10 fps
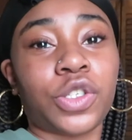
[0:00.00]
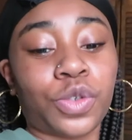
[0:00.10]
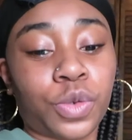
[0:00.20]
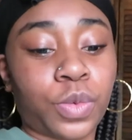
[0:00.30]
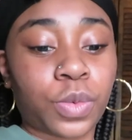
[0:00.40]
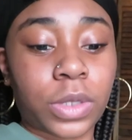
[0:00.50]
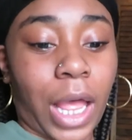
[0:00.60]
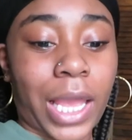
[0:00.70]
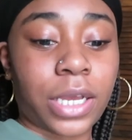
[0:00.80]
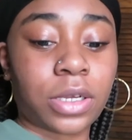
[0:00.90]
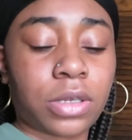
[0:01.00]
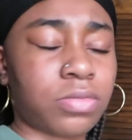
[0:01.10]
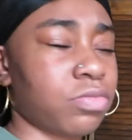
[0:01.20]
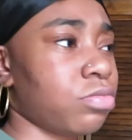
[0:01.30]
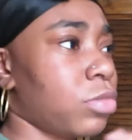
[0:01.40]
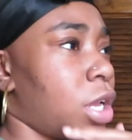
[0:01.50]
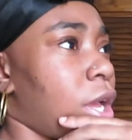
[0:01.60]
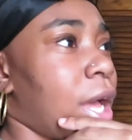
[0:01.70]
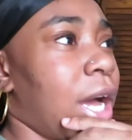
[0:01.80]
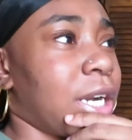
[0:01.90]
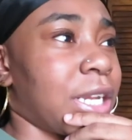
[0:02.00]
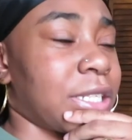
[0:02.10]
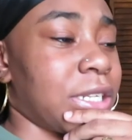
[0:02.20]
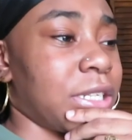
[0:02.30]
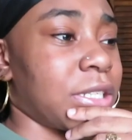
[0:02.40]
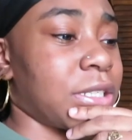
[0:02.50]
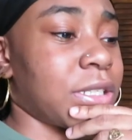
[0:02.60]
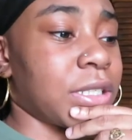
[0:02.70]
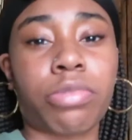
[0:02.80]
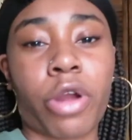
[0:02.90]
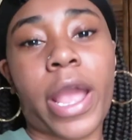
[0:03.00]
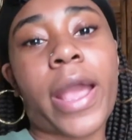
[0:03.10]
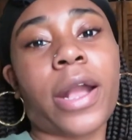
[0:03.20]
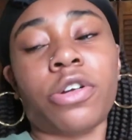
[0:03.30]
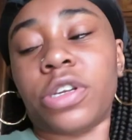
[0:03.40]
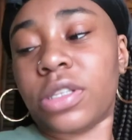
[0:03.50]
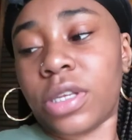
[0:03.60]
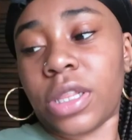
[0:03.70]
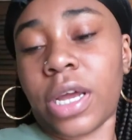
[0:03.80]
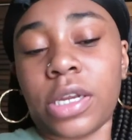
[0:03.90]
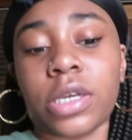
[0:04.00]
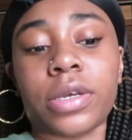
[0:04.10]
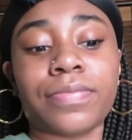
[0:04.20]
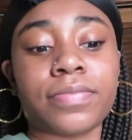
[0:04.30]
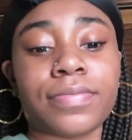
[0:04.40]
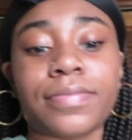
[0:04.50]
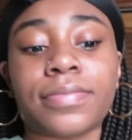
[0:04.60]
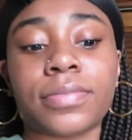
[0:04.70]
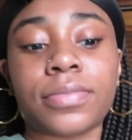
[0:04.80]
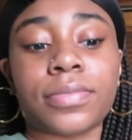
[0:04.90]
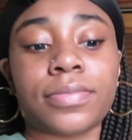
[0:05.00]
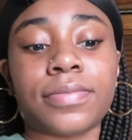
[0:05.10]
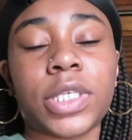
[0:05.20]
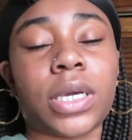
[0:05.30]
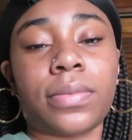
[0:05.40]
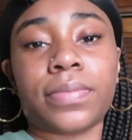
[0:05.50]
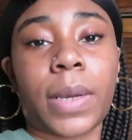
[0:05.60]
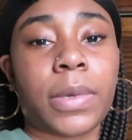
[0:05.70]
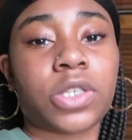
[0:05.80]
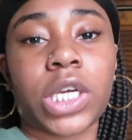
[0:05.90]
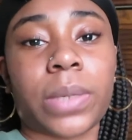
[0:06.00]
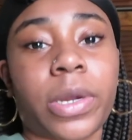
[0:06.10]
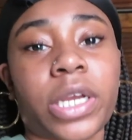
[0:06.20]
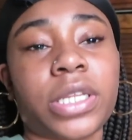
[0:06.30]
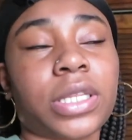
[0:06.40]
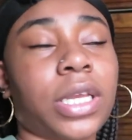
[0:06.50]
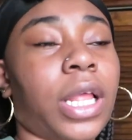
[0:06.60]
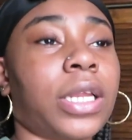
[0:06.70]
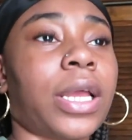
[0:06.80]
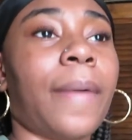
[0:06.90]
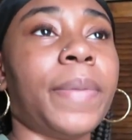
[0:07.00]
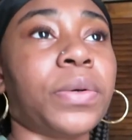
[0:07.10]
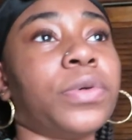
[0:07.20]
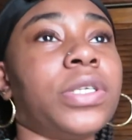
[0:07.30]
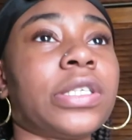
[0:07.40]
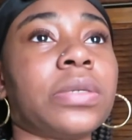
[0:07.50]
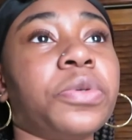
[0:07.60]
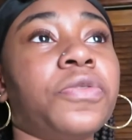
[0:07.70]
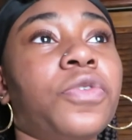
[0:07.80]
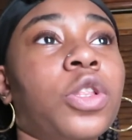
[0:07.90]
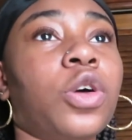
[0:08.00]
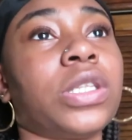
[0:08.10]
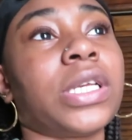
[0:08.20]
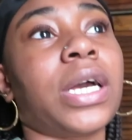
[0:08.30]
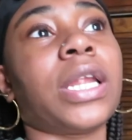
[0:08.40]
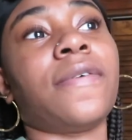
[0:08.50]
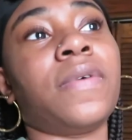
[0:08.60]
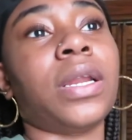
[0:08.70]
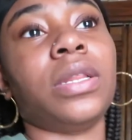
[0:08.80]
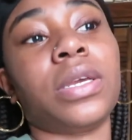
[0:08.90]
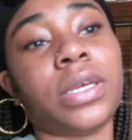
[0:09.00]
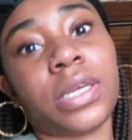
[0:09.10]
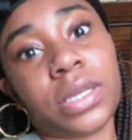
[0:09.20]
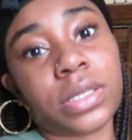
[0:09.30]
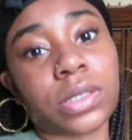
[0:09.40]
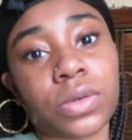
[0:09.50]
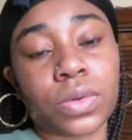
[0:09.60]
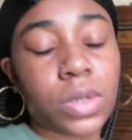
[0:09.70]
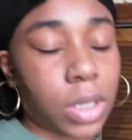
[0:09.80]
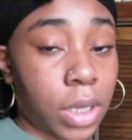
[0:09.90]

to, like, how can I say this? brag or anything like that. Yeah, I'm not trying to brag or anything like that. I've been wanting this career for a long time and I finally can get it. So,